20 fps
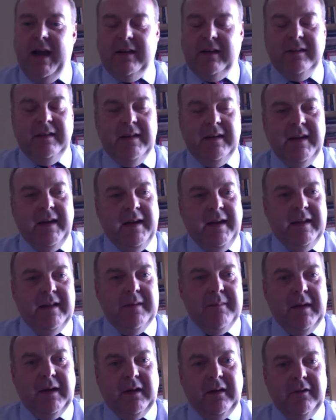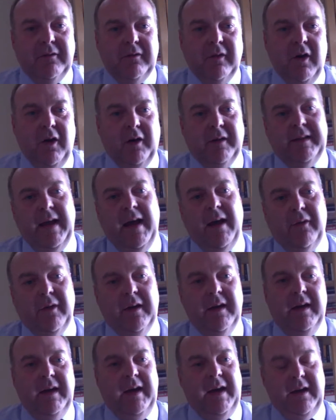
because he did it in the middle of lockdown.